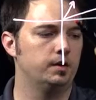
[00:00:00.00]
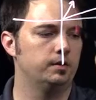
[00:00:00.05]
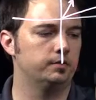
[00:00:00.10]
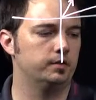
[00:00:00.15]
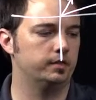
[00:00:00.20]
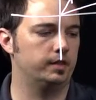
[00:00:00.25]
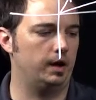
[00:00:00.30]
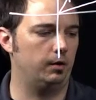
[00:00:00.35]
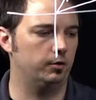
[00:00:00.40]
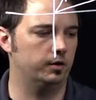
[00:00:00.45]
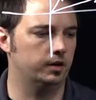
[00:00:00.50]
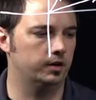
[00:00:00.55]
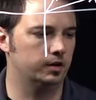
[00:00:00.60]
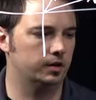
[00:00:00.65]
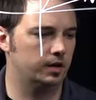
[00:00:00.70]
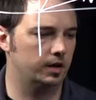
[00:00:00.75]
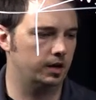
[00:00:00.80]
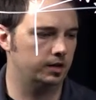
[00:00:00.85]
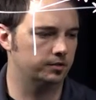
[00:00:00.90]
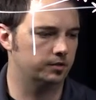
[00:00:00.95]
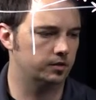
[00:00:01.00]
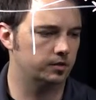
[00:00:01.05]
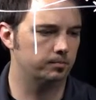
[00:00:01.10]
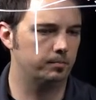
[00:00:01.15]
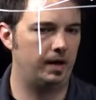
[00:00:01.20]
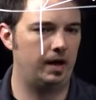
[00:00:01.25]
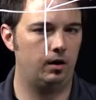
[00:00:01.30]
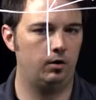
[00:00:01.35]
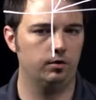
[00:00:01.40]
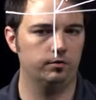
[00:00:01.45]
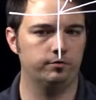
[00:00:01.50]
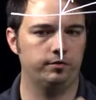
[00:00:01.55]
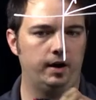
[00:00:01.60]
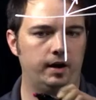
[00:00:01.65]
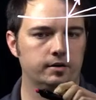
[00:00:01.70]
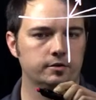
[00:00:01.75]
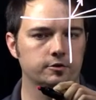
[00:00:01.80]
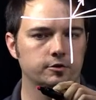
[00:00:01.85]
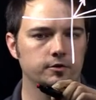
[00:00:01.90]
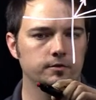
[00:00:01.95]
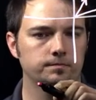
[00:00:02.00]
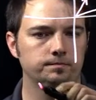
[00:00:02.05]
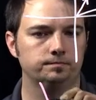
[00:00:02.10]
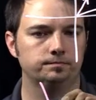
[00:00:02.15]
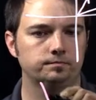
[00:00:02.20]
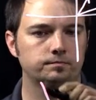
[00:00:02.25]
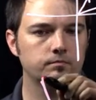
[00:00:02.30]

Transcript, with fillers: then that would indicate that the power factor